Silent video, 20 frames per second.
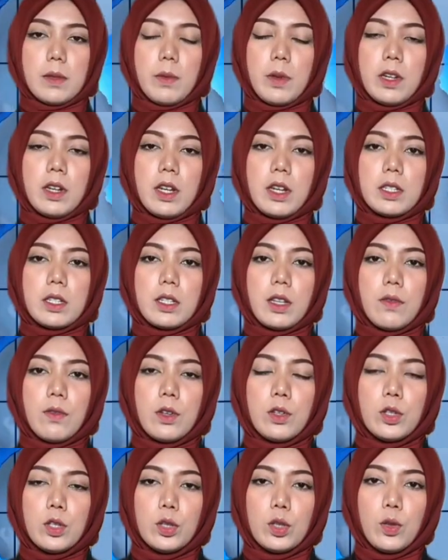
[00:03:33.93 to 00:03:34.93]
many as
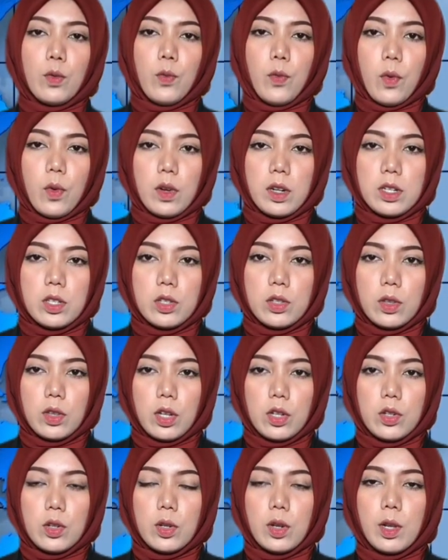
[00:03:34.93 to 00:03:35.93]
72 foreign
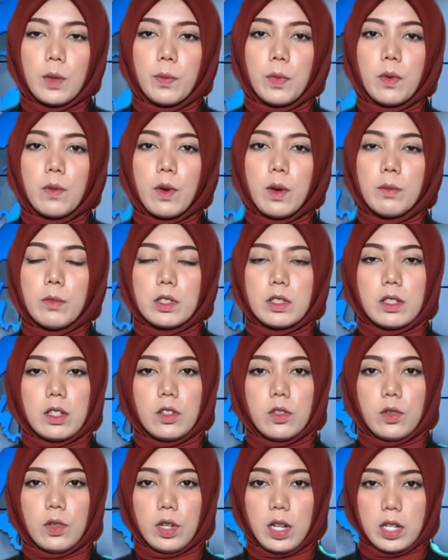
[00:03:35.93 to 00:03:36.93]
national performances in
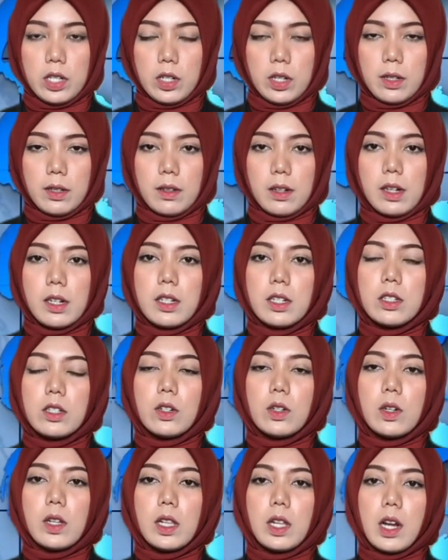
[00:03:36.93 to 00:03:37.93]
Indonesian
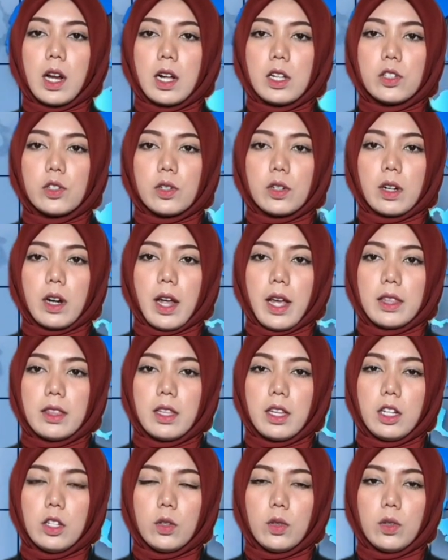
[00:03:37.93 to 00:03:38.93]
traditional culture at
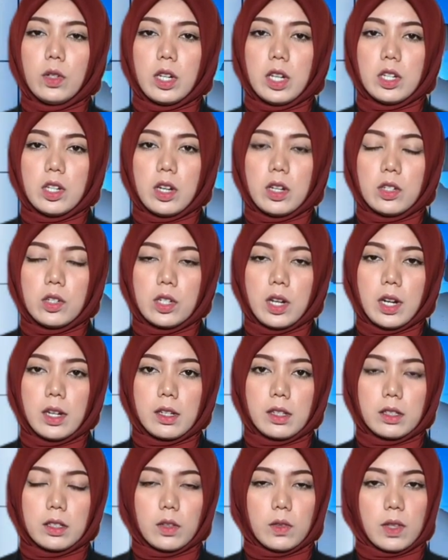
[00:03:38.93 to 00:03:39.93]
the Indonesian
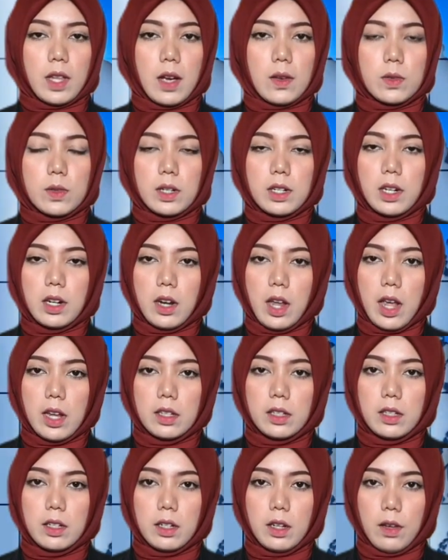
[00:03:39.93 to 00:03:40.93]
Channel
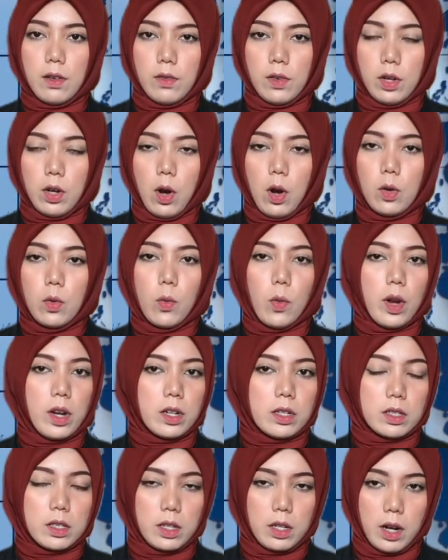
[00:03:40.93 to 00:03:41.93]
2018 event on
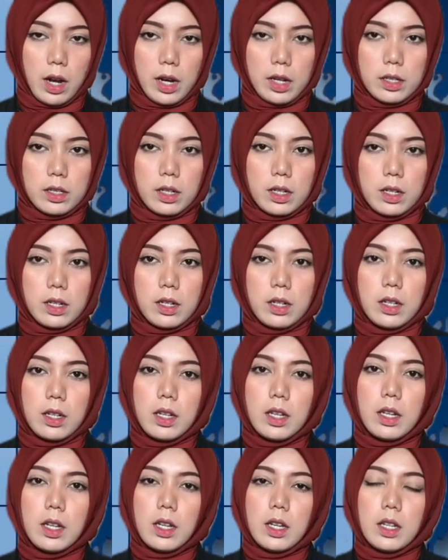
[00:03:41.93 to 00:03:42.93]
Wednesday night.
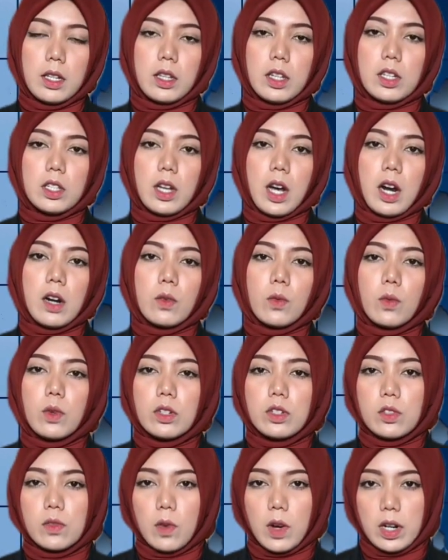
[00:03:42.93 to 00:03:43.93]
This art
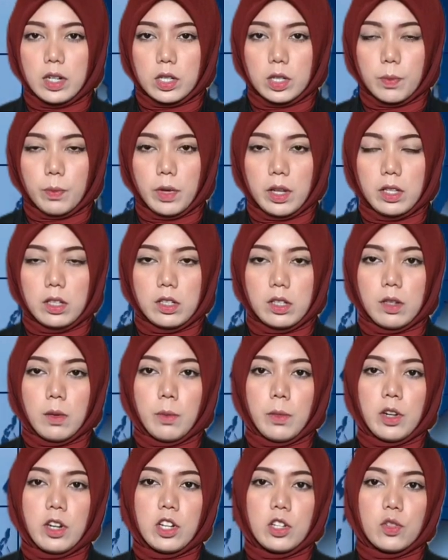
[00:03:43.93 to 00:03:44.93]
was raised by the
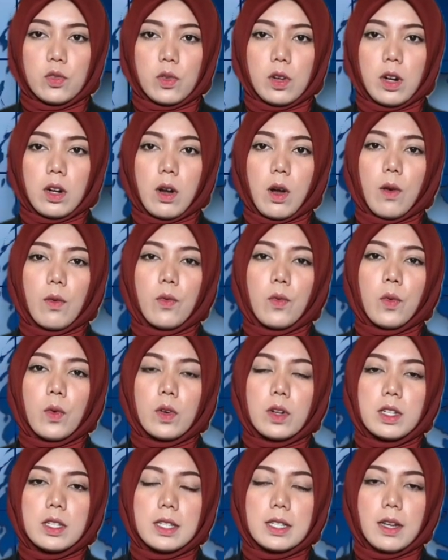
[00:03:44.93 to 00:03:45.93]
Ministry of
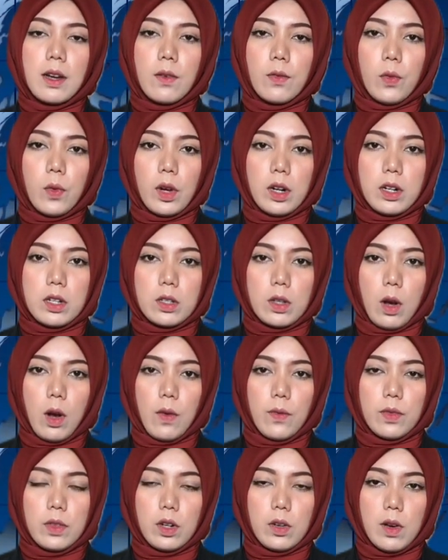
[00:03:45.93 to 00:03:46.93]
Foreign Affairs of
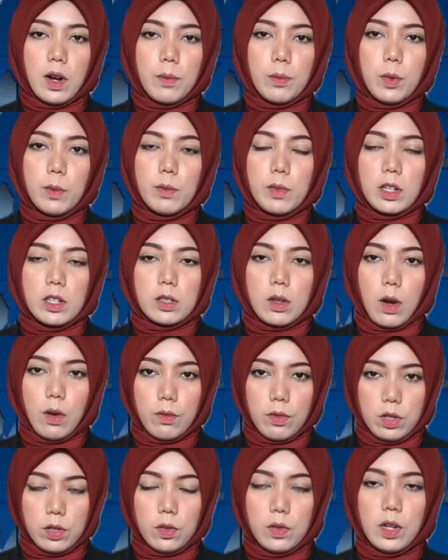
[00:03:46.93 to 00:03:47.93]
the Republic of
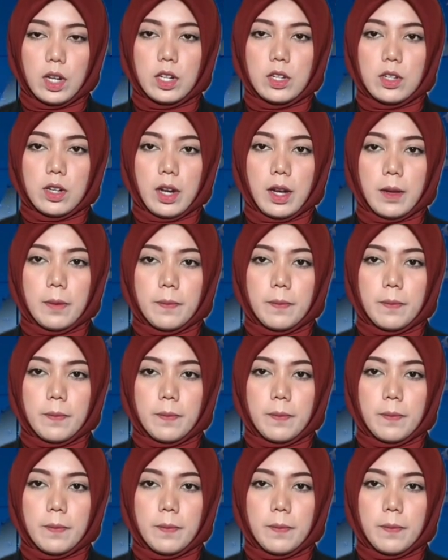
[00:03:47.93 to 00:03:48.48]
Indonesia.